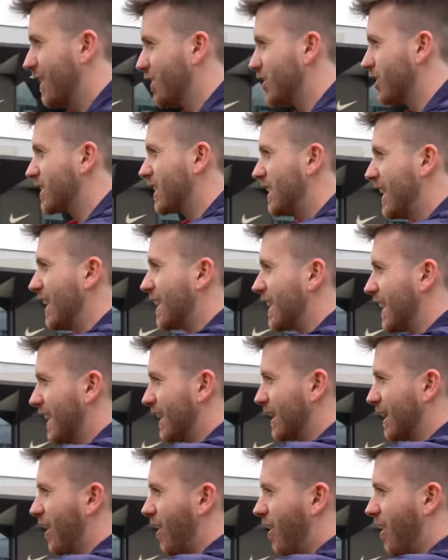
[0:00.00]
and just kick
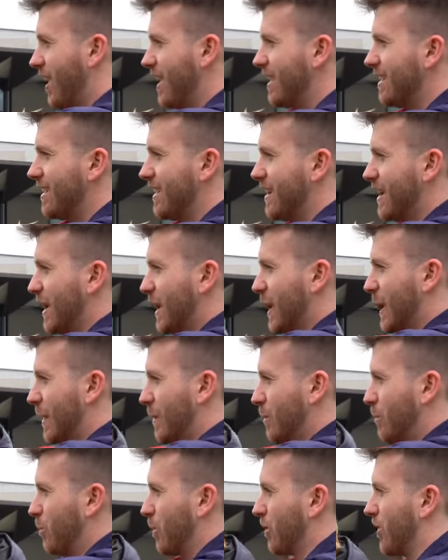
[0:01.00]
in line
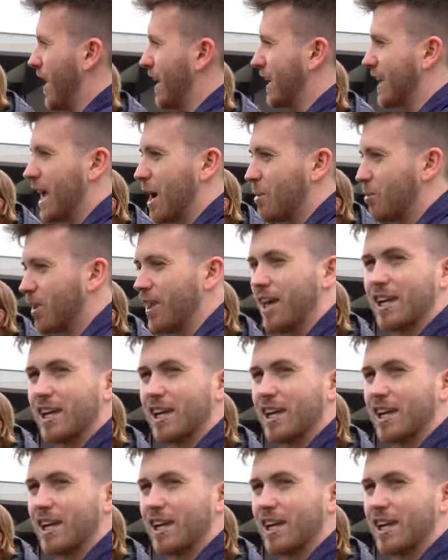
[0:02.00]
with that camera